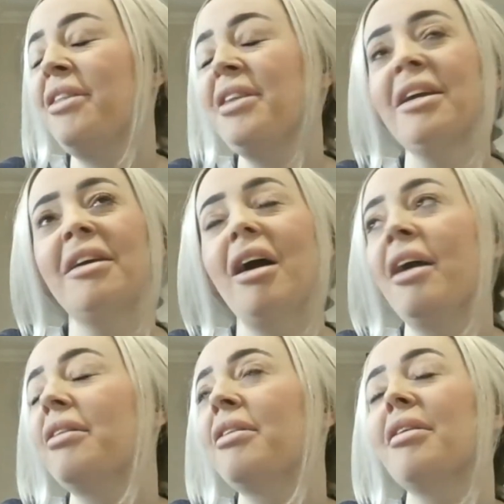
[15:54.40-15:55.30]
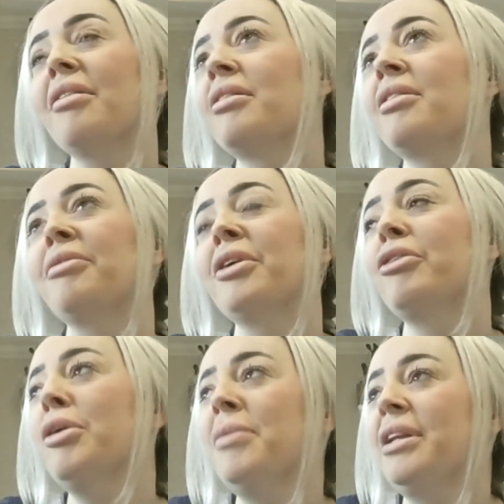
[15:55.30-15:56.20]
think the
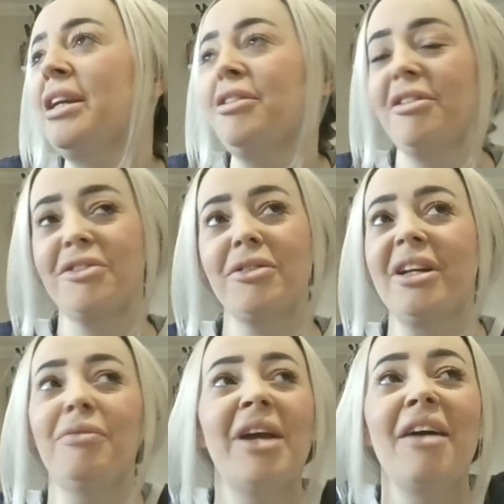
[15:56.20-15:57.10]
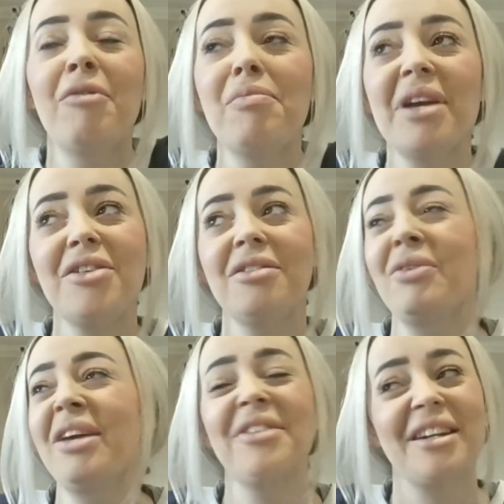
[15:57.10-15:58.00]
recruitment industry, we haven't
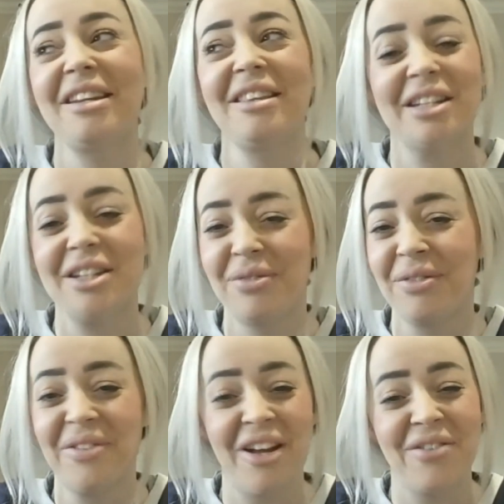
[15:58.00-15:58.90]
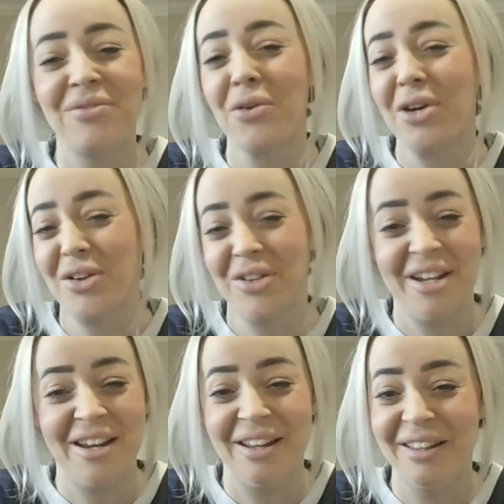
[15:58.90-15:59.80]
done anything different for like 40 odd
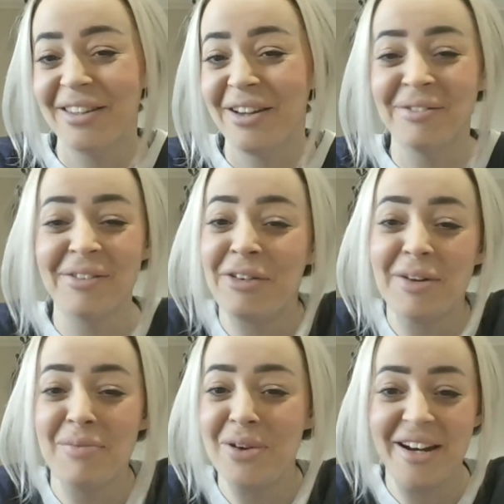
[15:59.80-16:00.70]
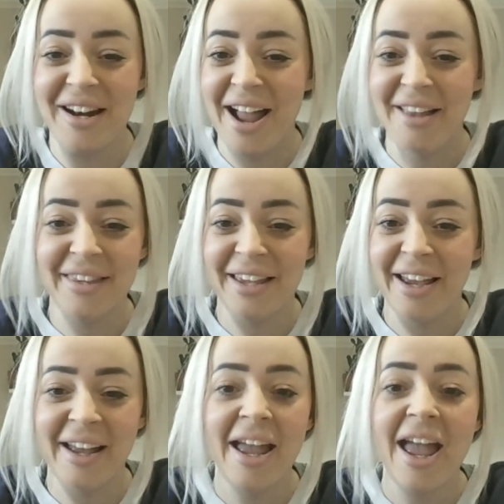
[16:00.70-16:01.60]
years. I'm going to put it out
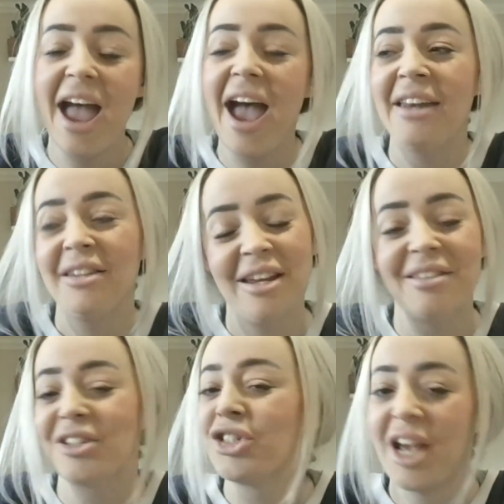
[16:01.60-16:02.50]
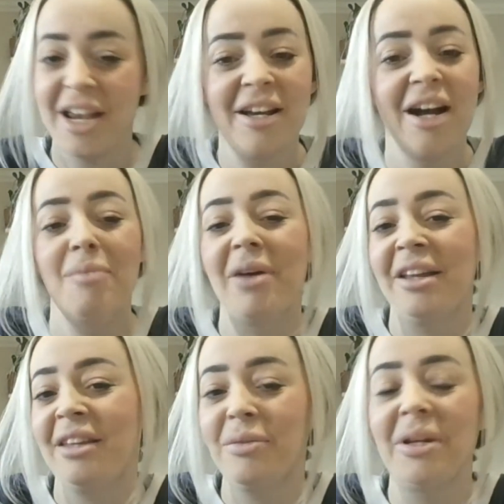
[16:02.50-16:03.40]
there. It needs a shake up. I
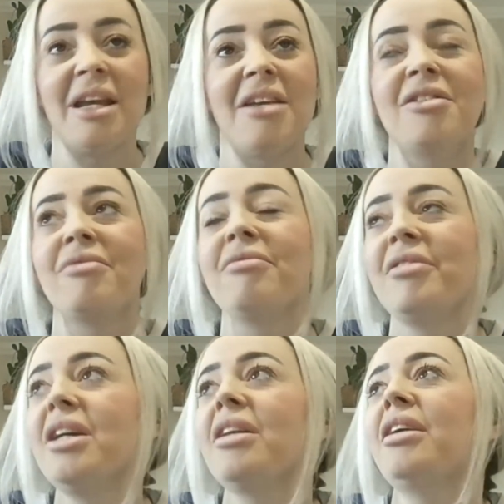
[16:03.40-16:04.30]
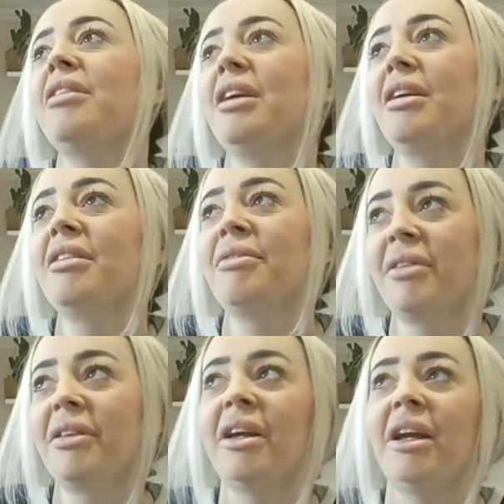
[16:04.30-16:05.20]
think we need to really think
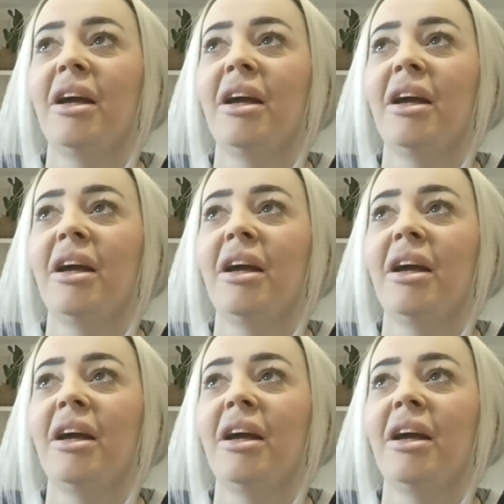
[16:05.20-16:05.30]
differently